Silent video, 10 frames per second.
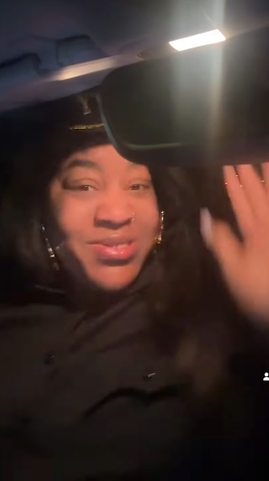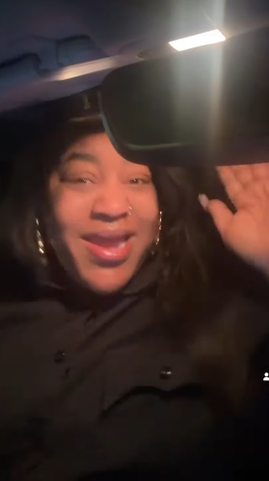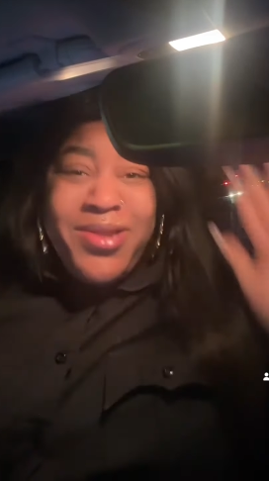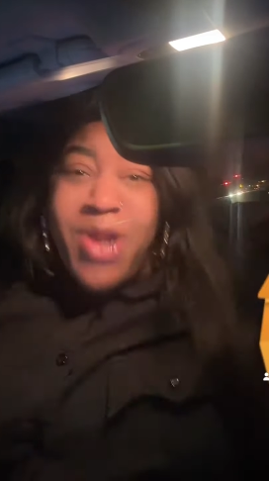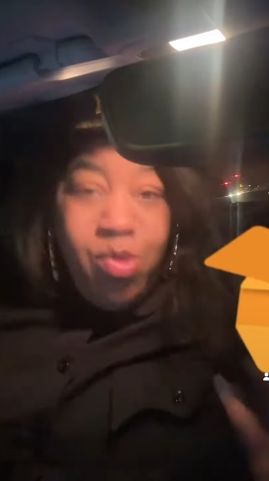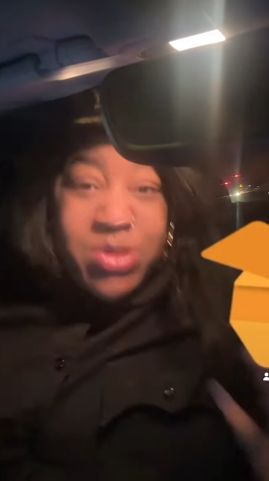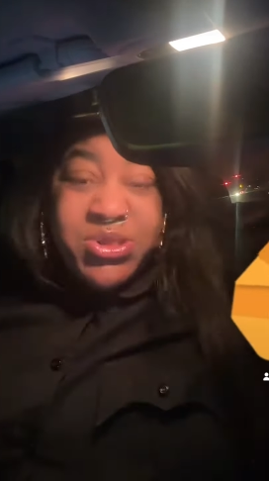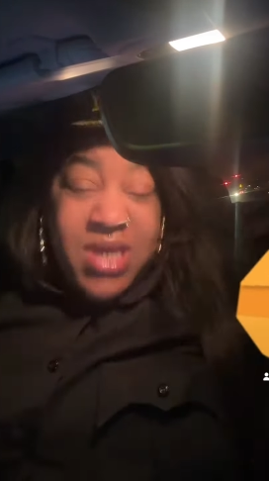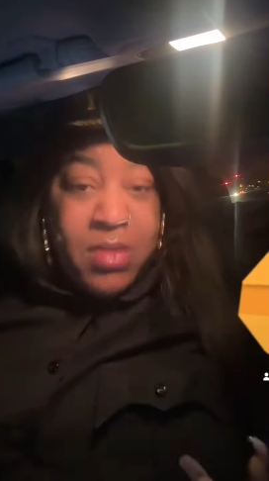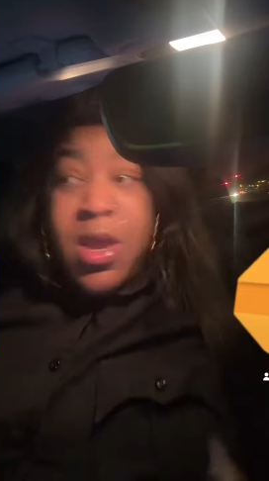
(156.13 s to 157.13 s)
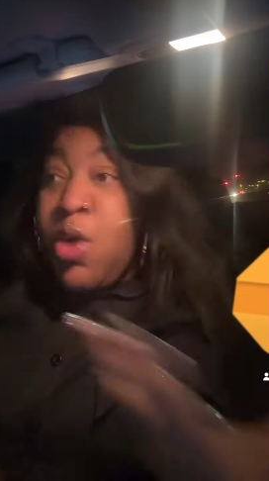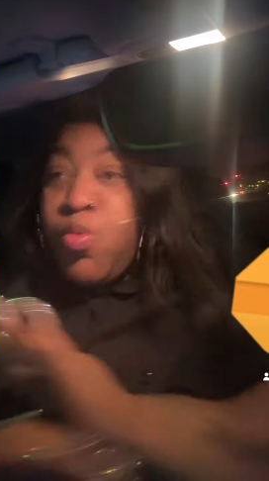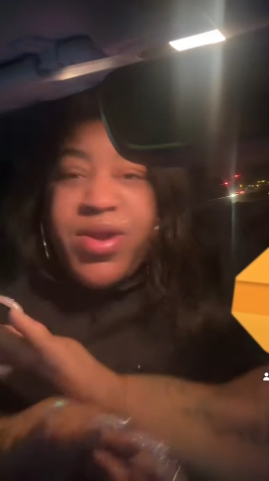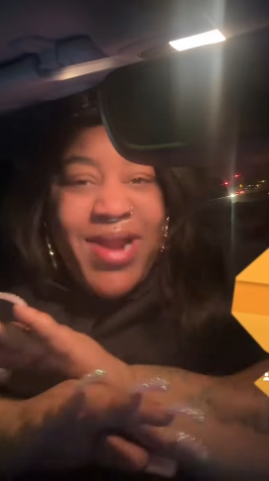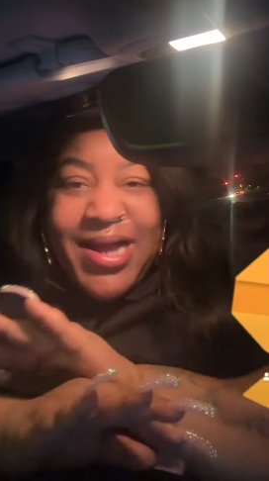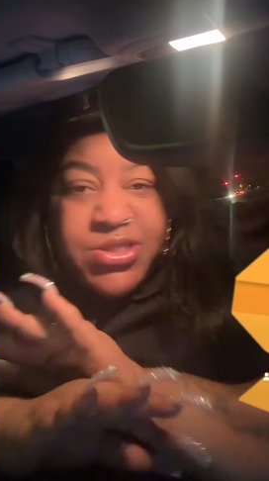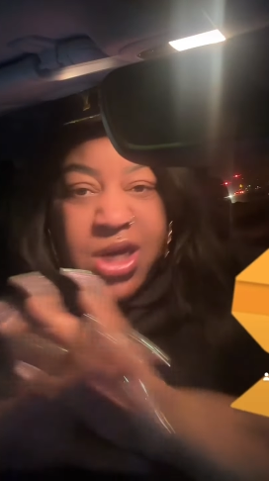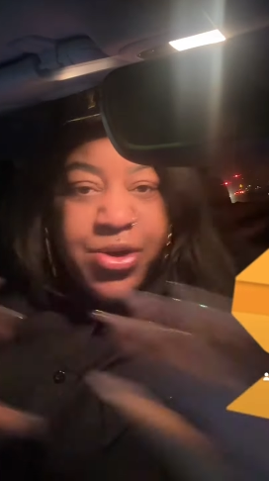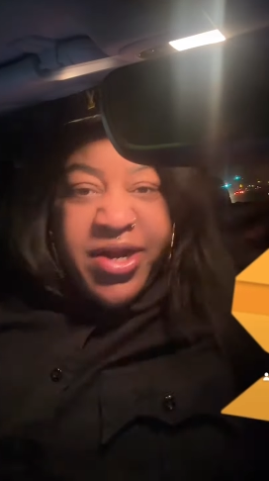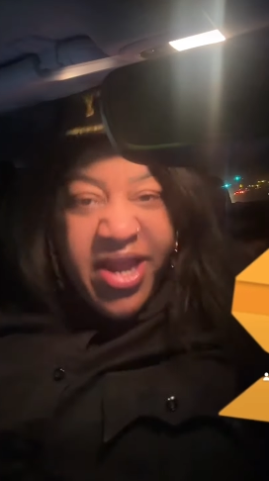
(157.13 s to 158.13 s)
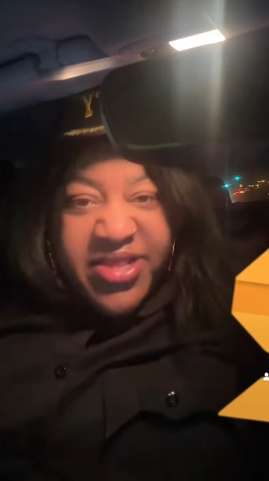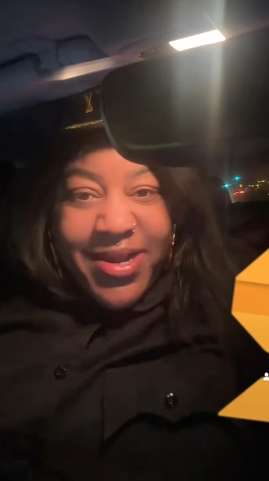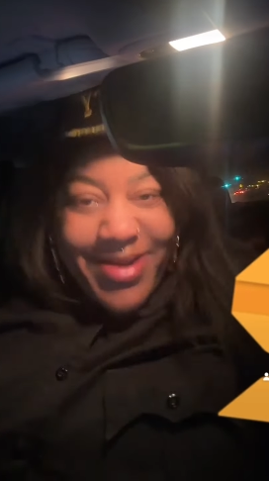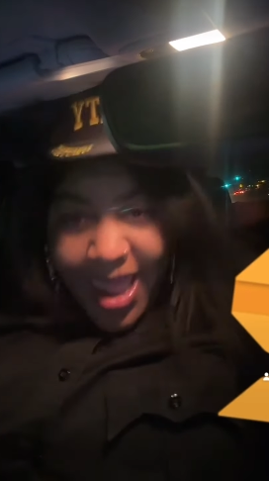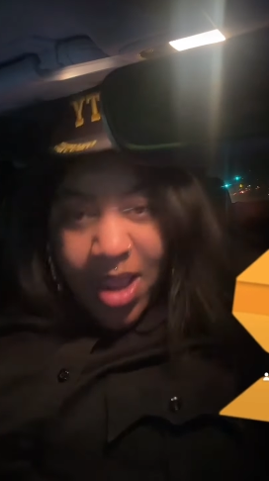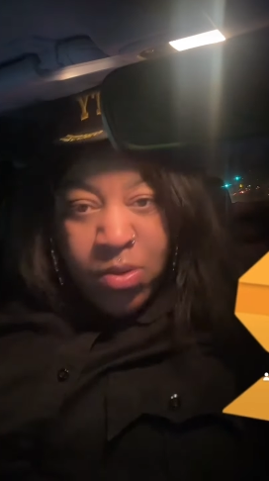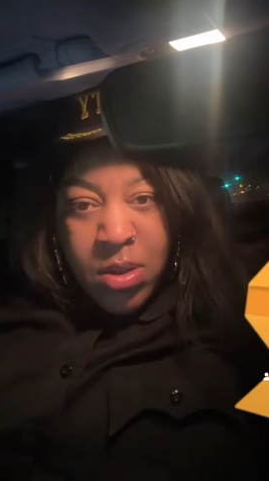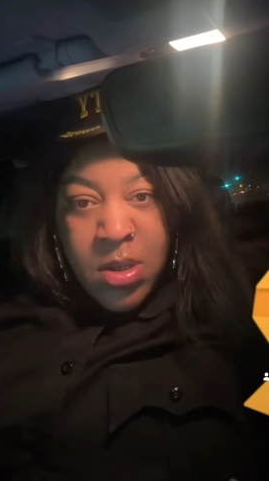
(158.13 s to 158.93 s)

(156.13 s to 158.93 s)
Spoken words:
They know what's up. We're not turning nothing down.